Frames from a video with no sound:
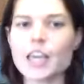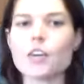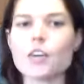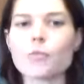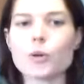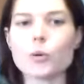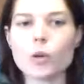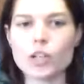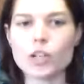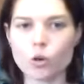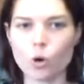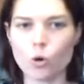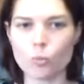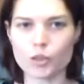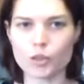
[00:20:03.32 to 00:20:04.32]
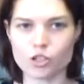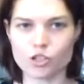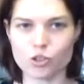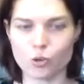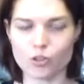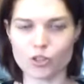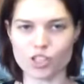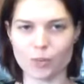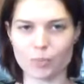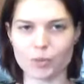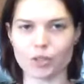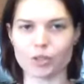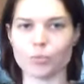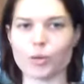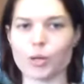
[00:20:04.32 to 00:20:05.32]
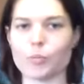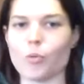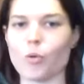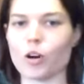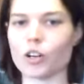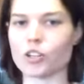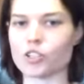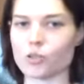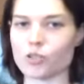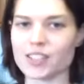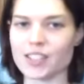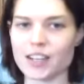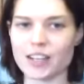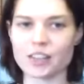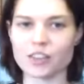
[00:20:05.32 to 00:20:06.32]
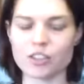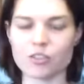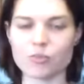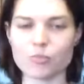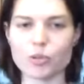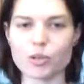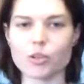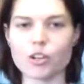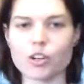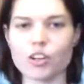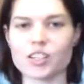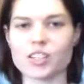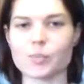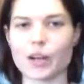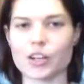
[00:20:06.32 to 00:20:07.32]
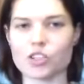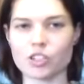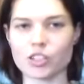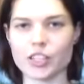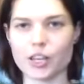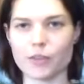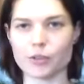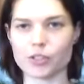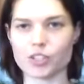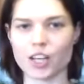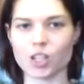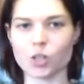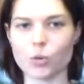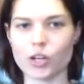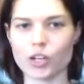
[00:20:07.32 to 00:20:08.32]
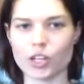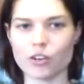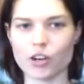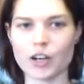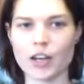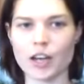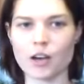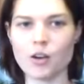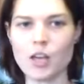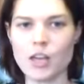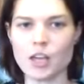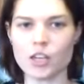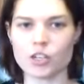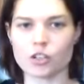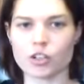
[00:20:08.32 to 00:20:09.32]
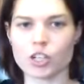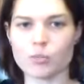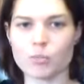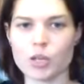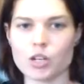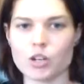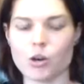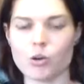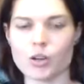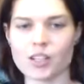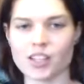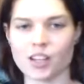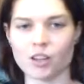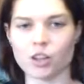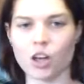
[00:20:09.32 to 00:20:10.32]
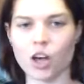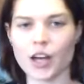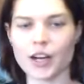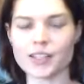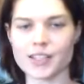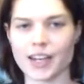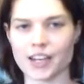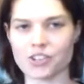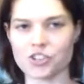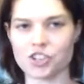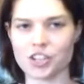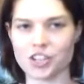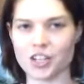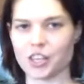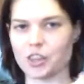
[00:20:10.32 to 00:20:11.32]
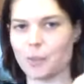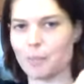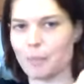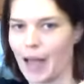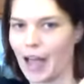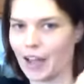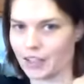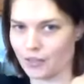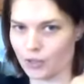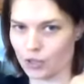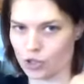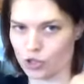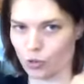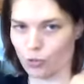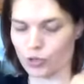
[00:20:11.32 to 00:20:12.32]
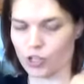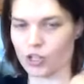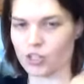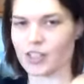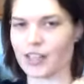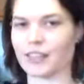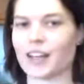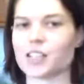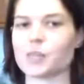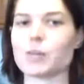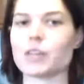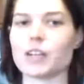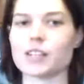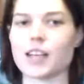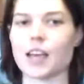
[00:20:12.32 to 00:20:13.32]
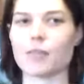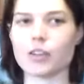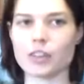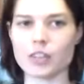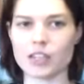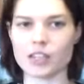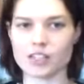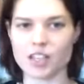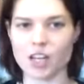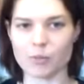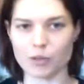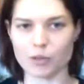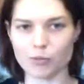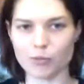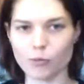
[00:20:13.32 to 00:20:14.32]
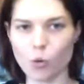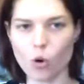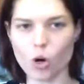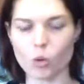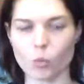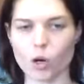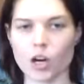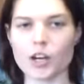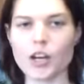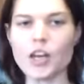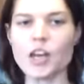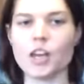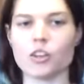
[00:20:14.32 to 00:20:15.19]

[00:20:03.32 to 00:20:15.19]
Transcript: If we wanted to open the shoulders up a little bit more, so sitting at the computer, especially if you're teleworking right now, you're going to notice a lot of tension in the back of your shoulders. And that's because everything is coming forward.